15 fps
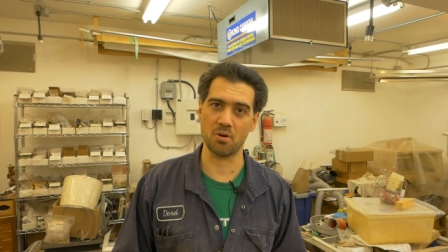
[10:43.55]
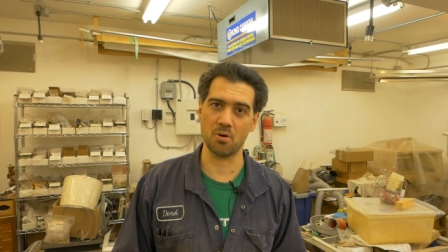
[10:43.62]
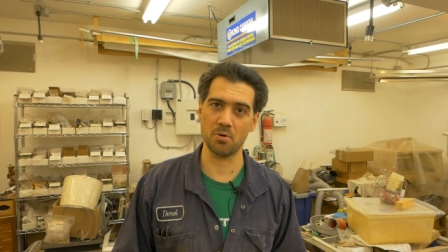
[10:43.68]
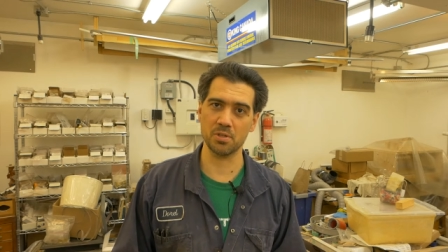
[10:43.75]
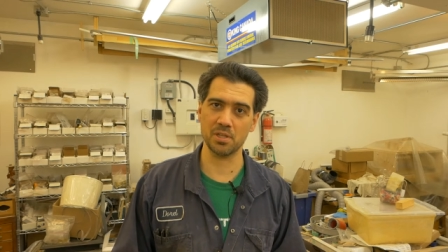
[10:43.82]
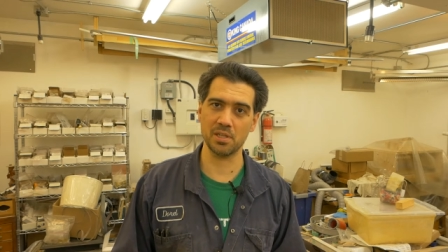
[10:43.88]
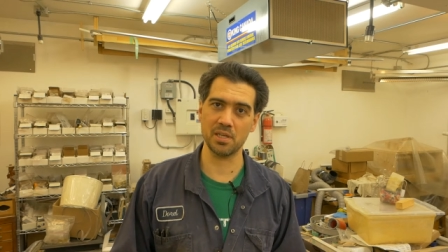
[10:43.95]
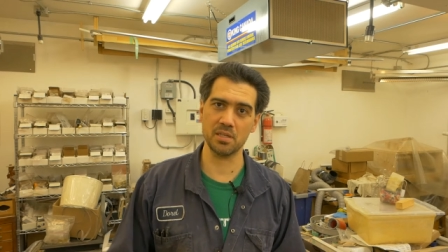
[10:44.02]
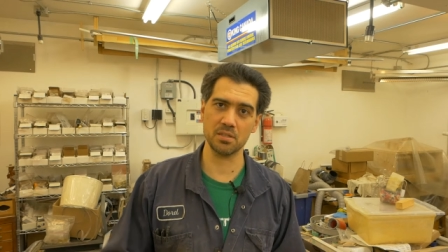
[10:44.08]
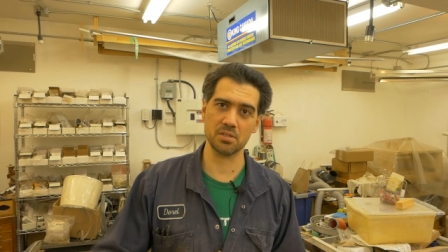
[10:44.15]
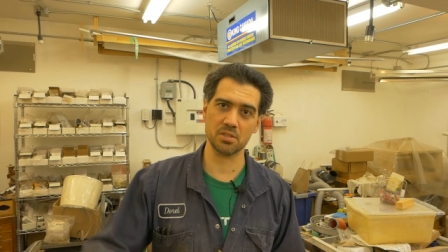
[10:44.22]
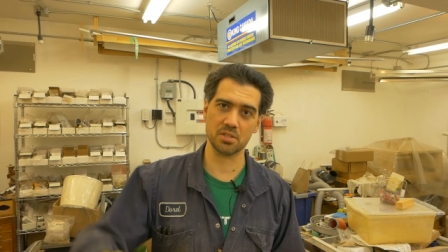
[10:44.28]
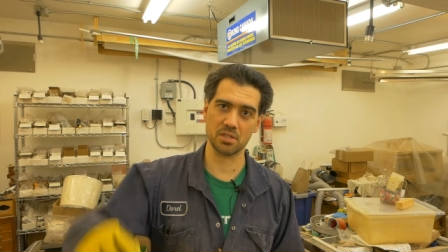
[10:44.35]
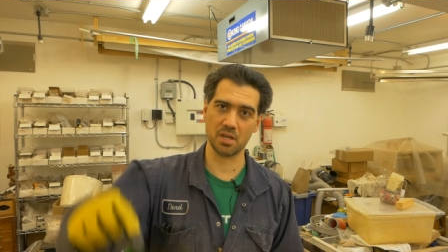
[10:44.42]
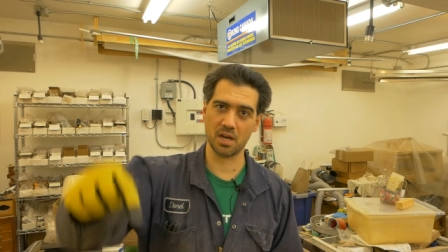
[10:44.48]
All the
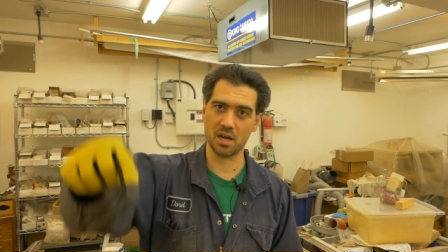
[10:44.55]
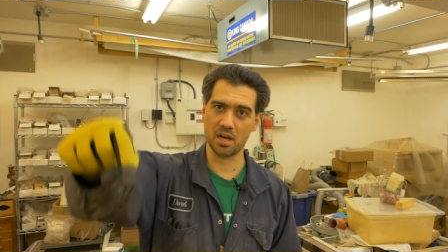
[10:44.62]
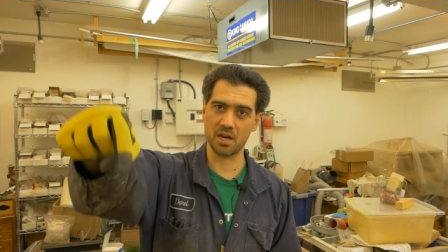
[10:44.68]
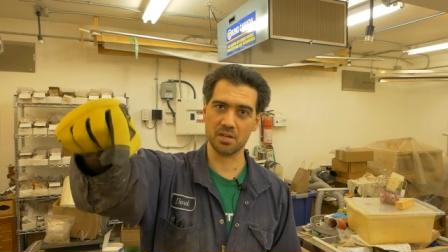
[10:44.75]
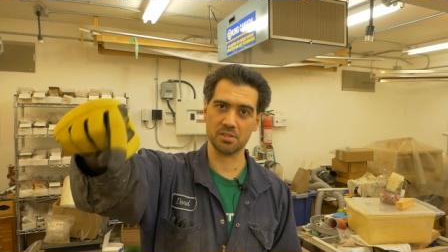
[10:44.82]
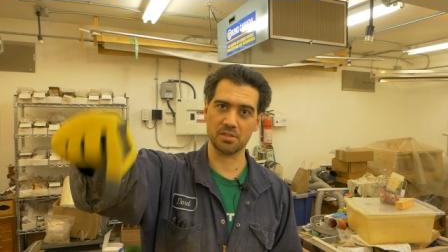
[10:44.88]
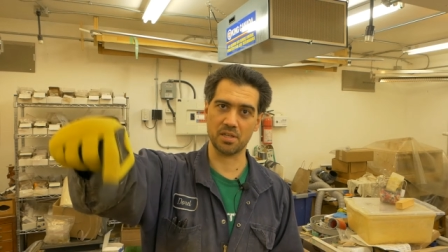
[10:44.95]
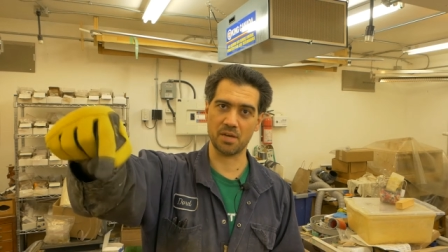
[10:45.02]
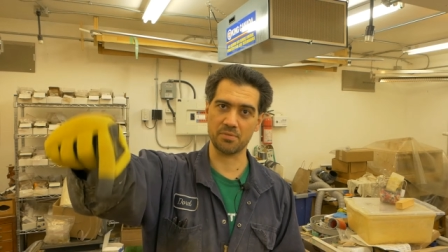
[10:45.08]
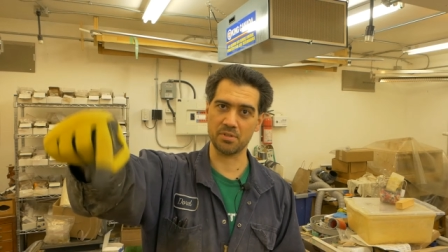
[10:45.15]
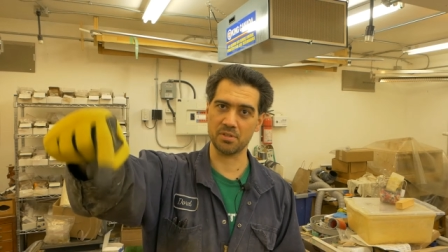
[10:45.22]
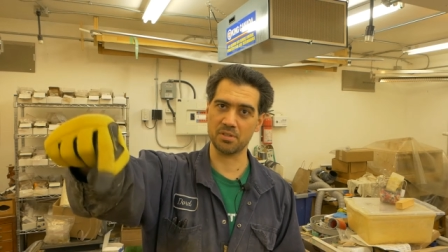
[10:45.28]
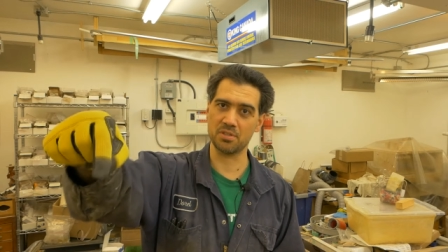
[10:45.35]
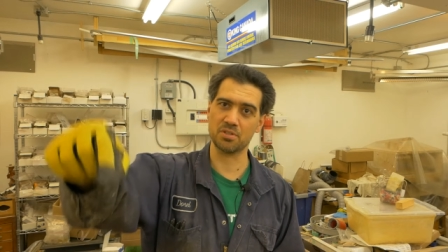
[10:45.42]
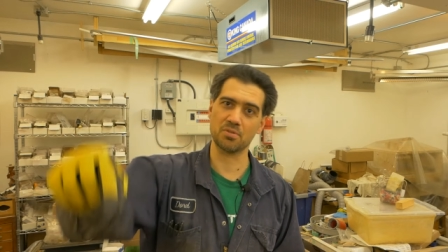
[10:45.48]
links are down
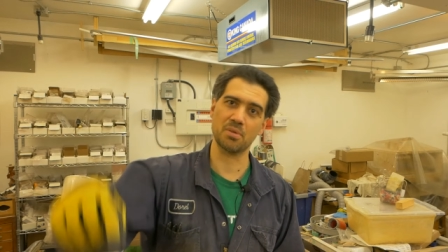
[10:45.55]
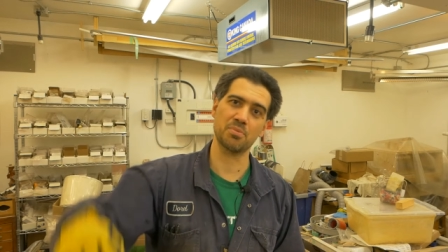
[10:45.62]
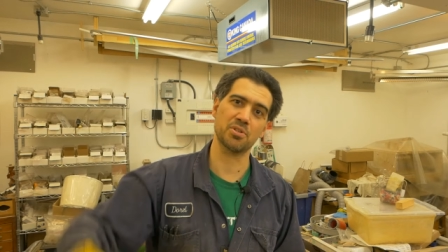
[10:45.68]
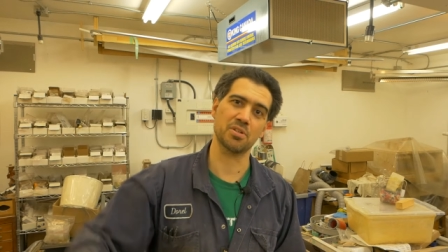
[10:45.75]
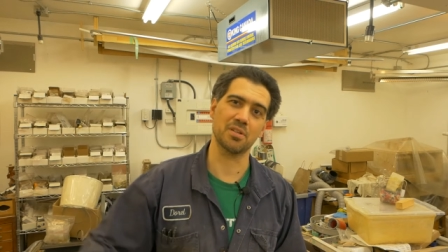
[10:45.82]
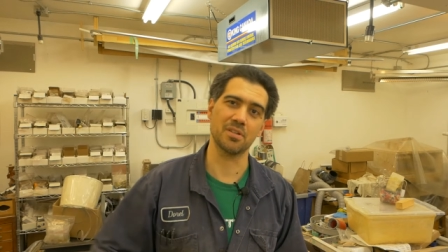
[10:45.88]
in the description.